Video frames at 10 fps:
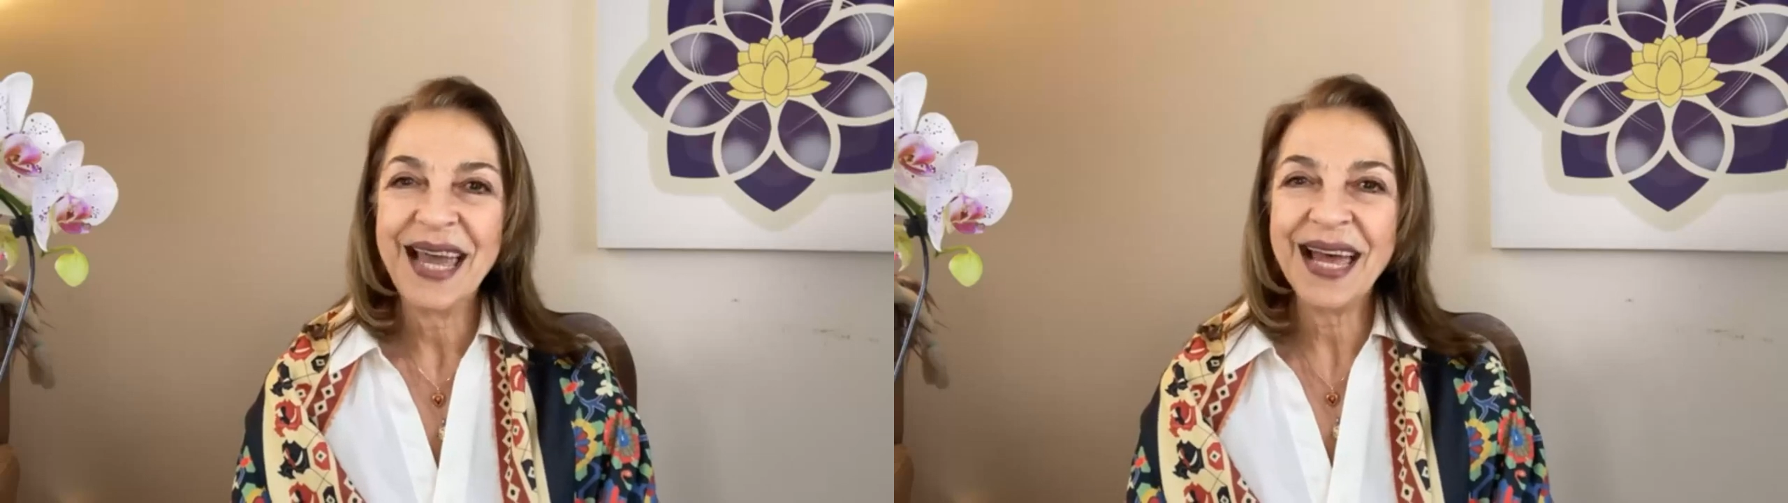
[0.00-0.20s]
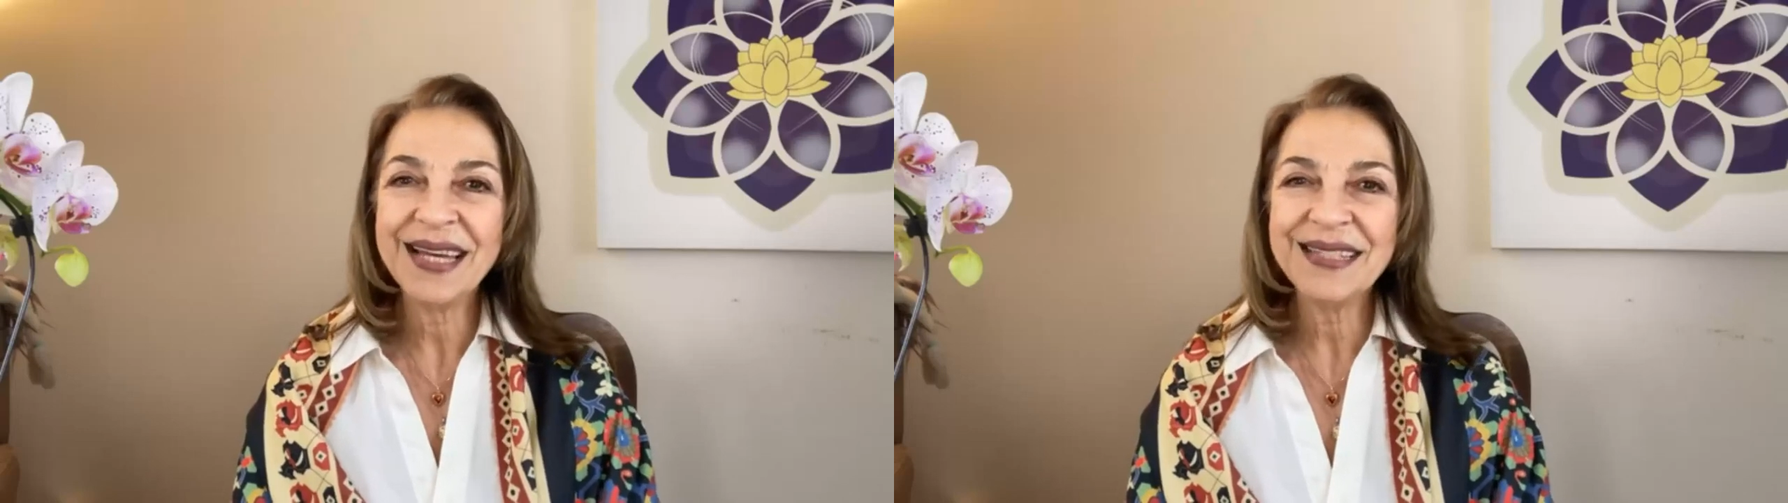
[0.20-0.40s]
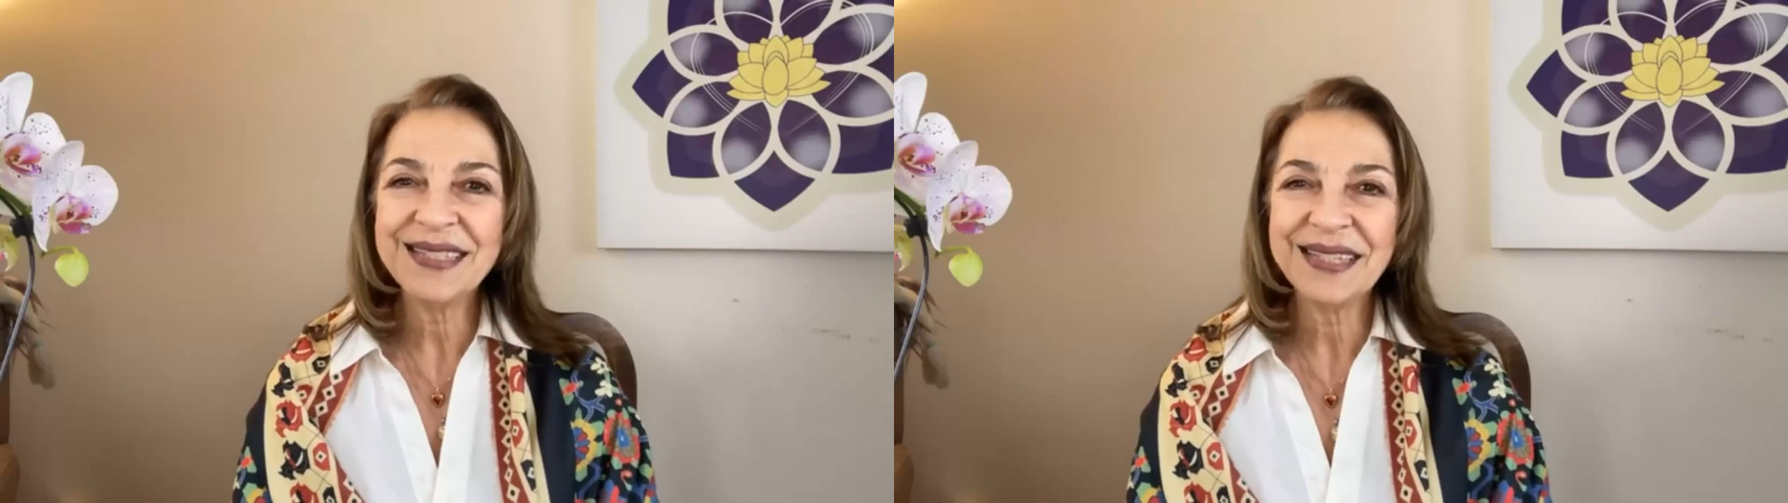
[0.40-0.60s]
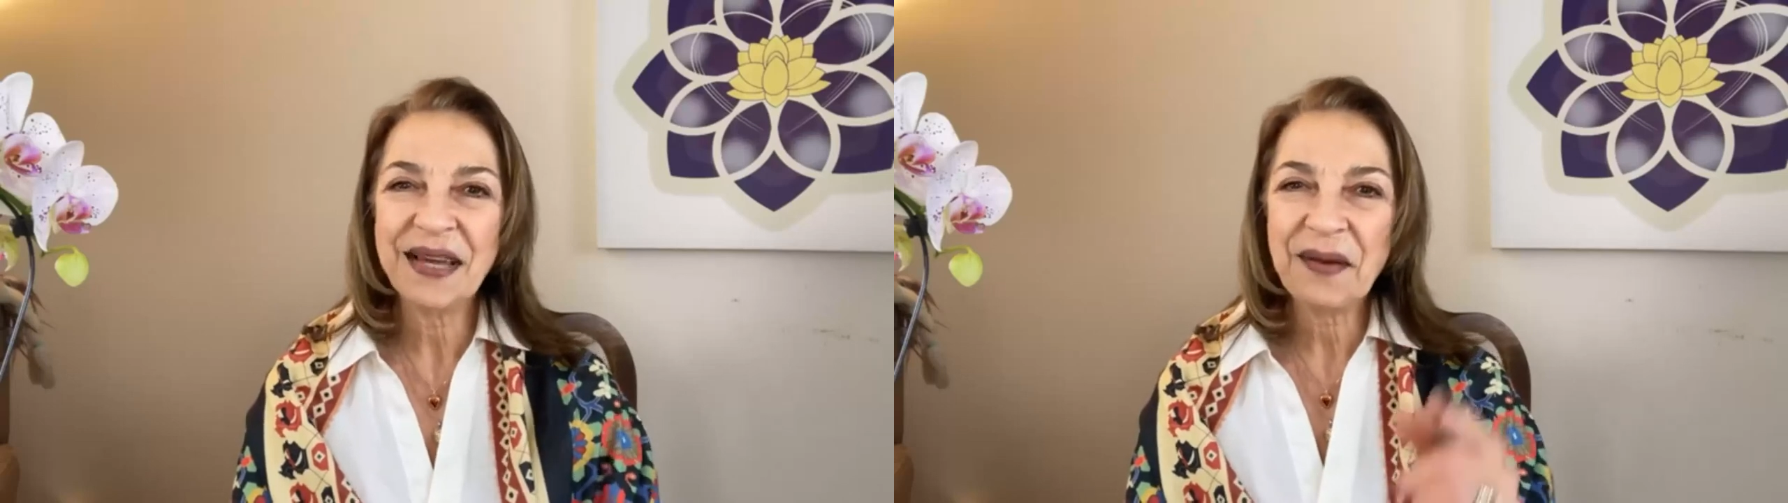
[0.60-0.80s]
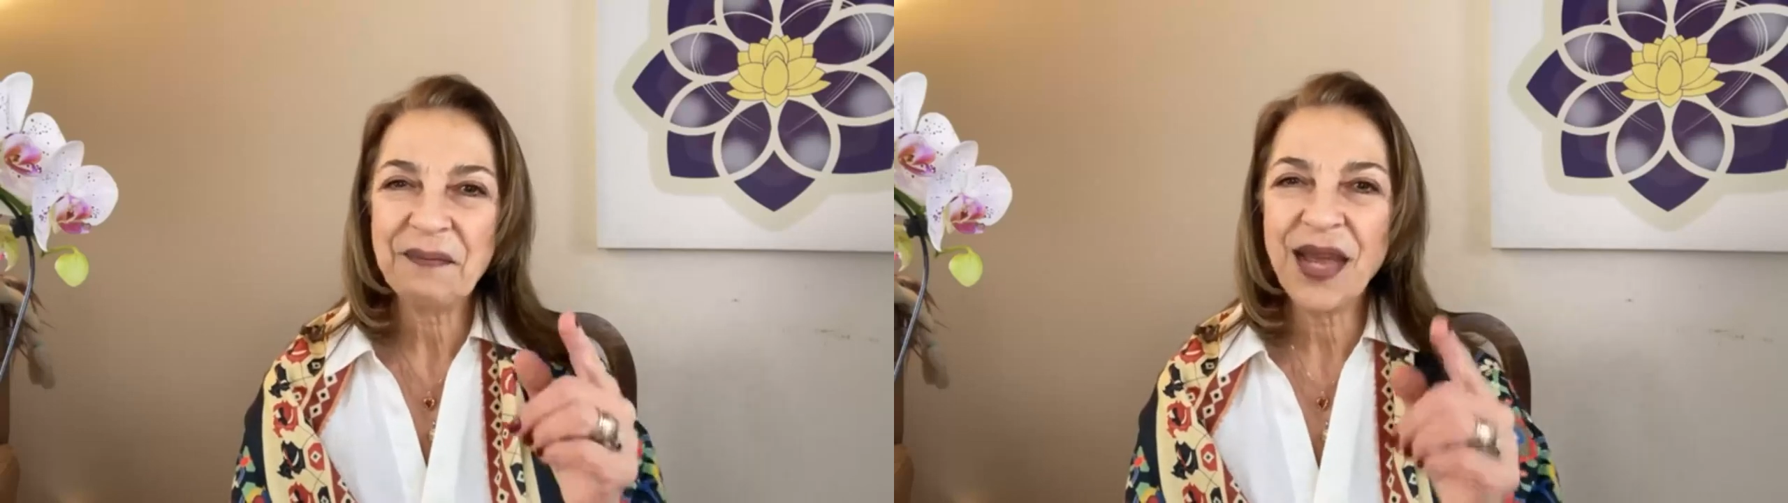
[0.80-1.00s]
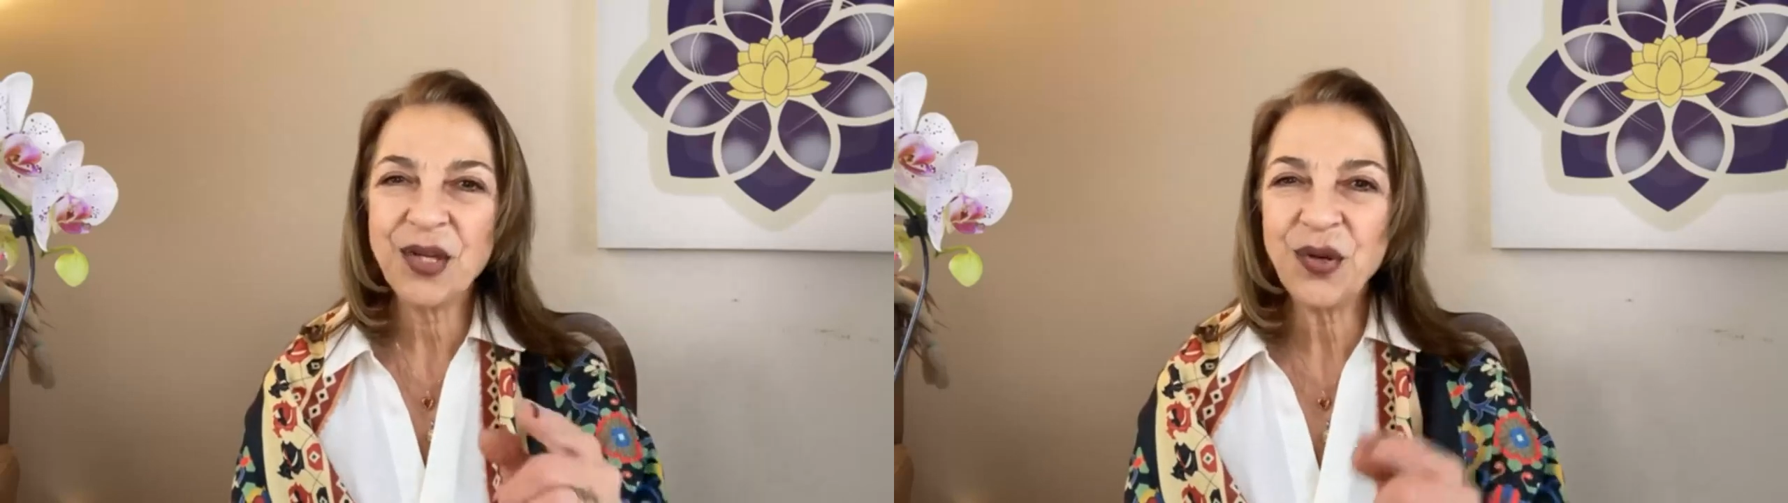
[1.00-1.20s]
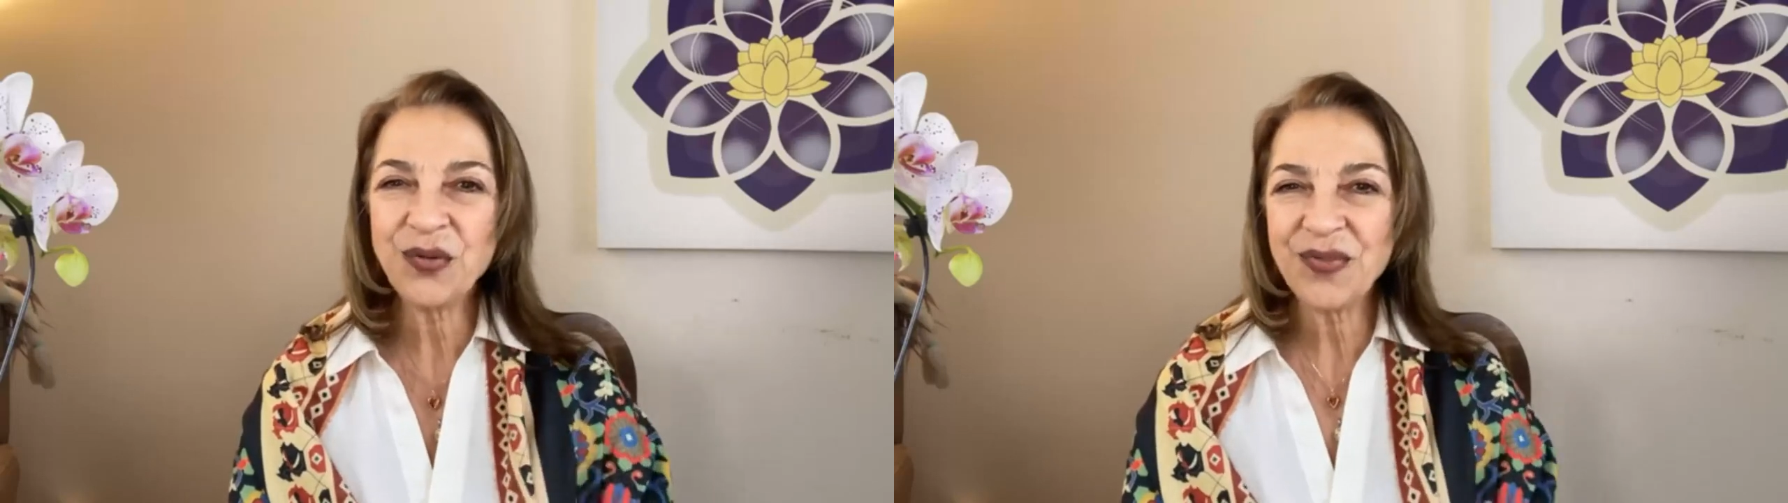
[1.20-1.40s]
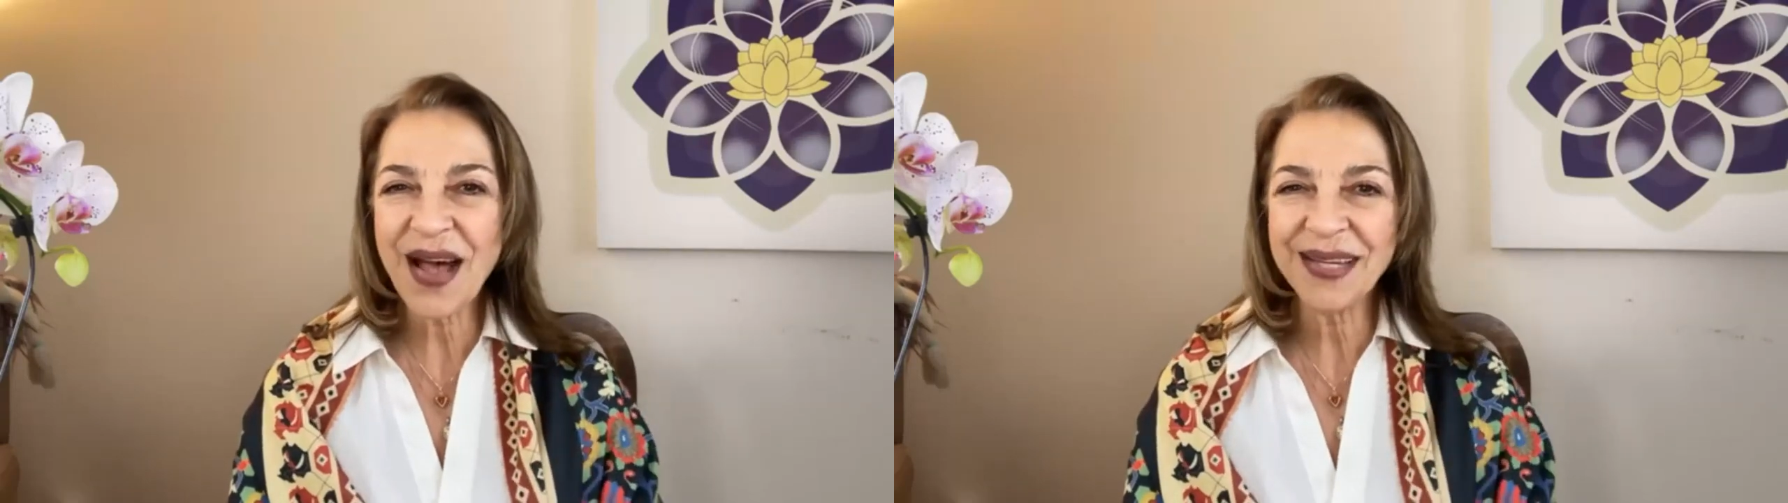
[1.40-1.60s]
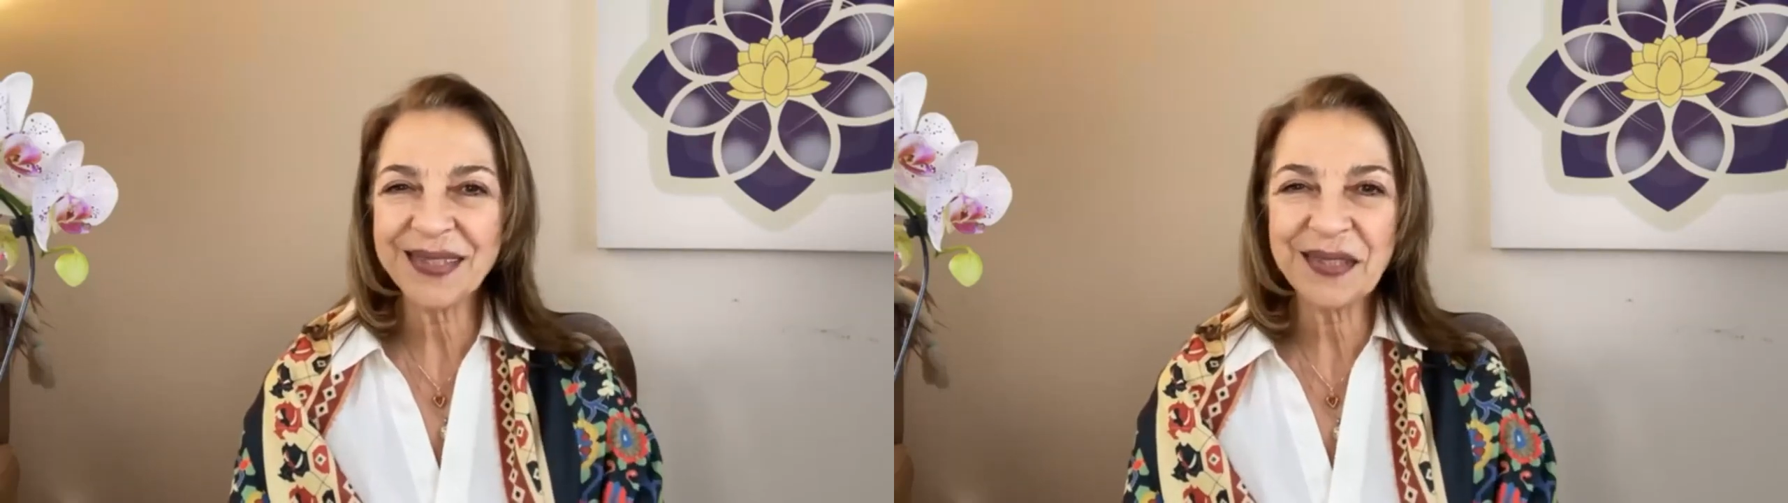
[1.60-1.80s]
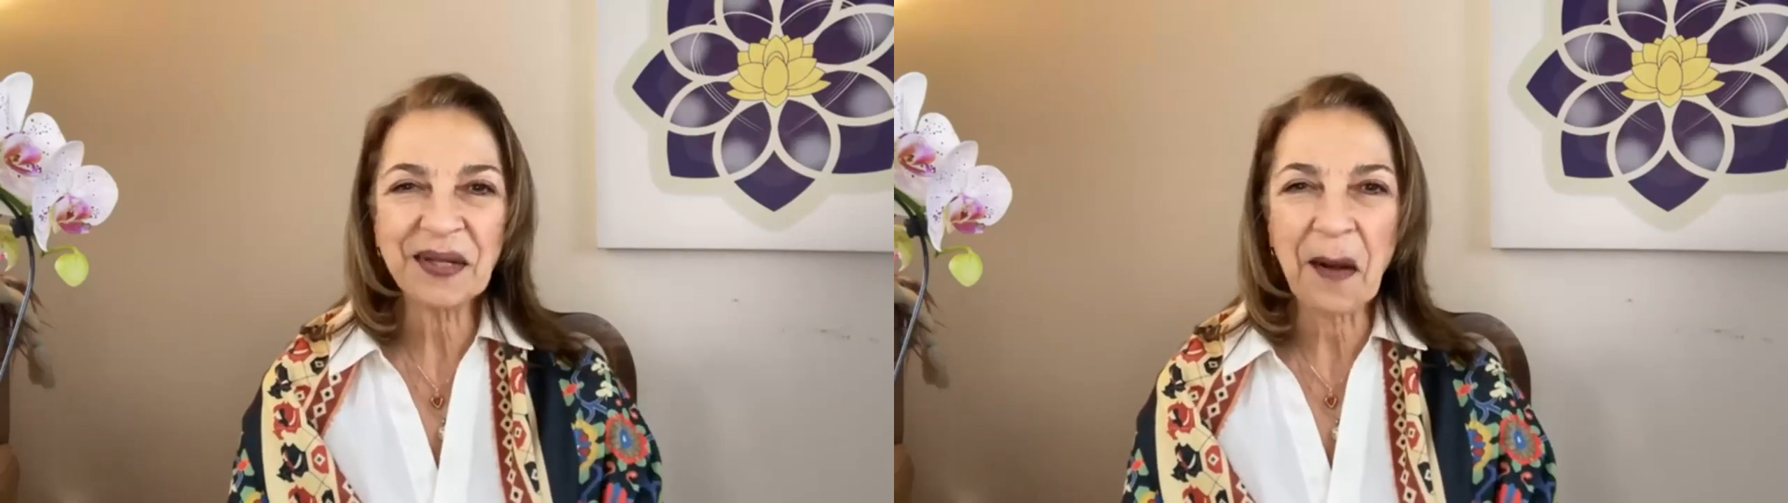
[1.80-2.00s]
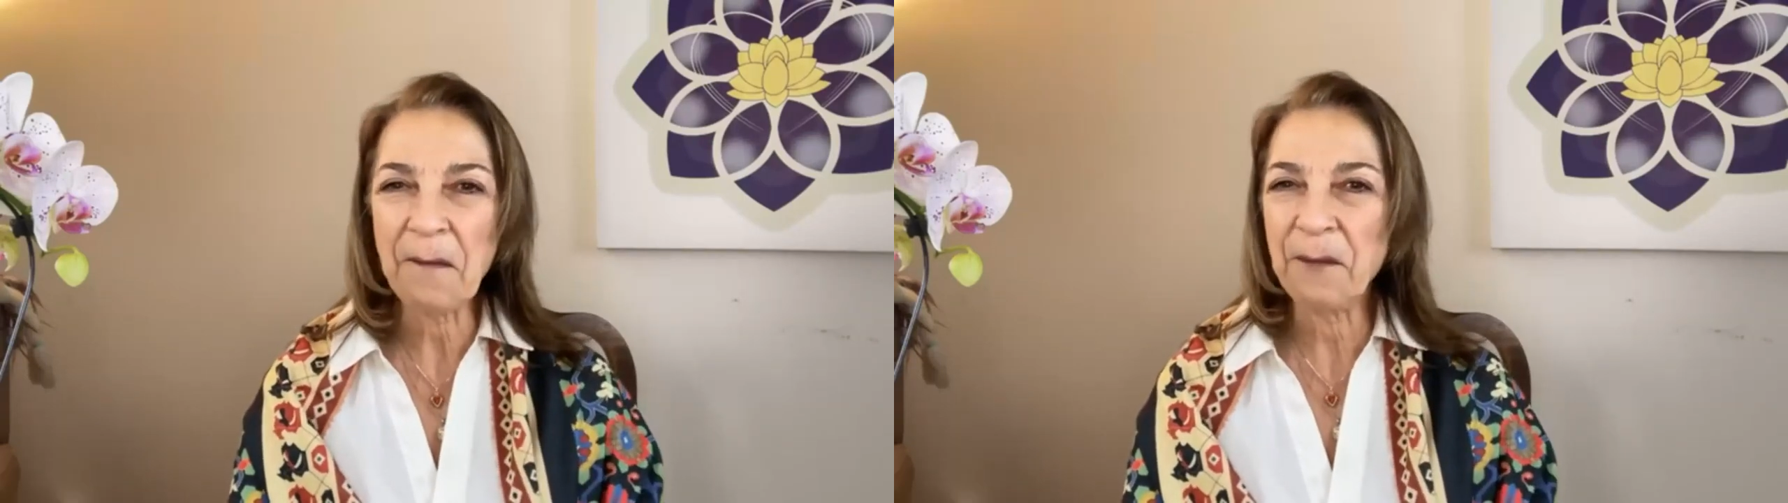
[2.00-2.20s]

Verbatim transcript: and make your fire